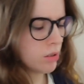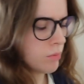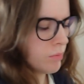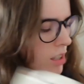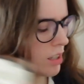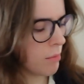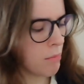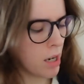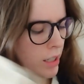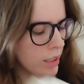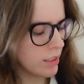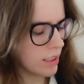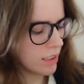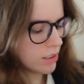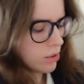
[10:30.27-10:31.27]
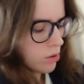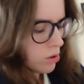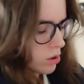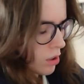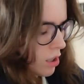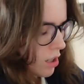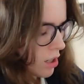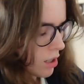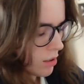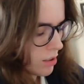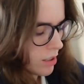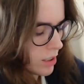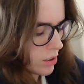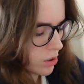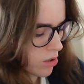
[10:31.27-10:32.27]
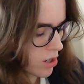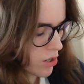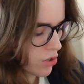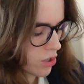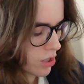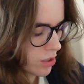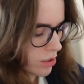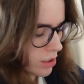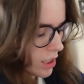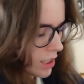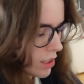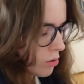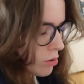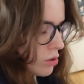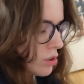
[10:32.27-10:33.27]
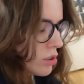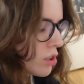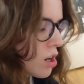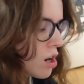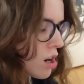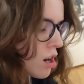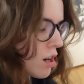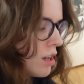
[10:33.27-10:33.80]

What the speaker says: The mugs, as you saw, the scrunchies, like you saw.